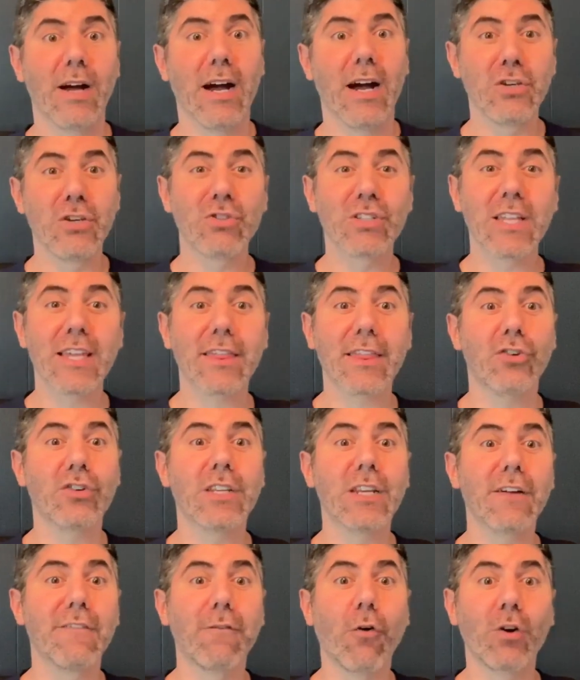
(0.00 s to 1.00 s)
Usually
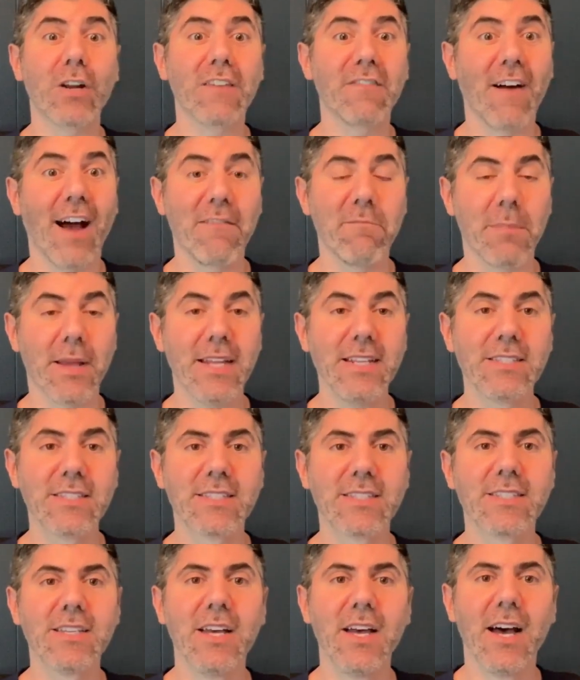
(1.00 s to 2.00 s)
30 to 45
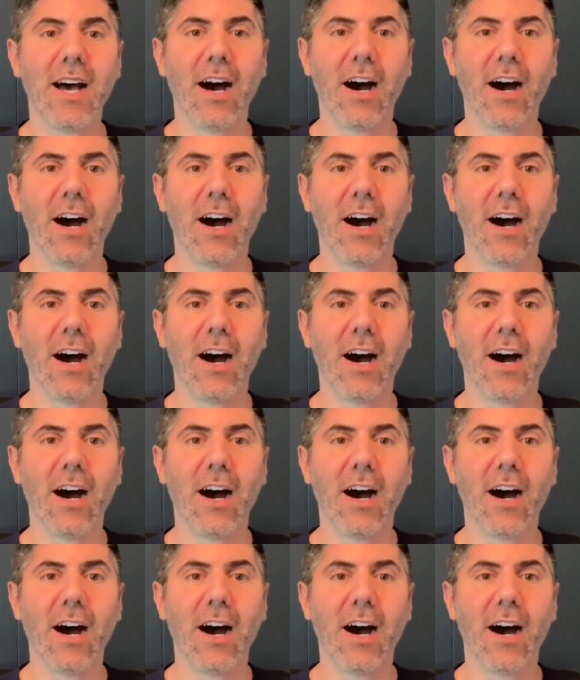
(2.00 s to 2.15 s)
minutes.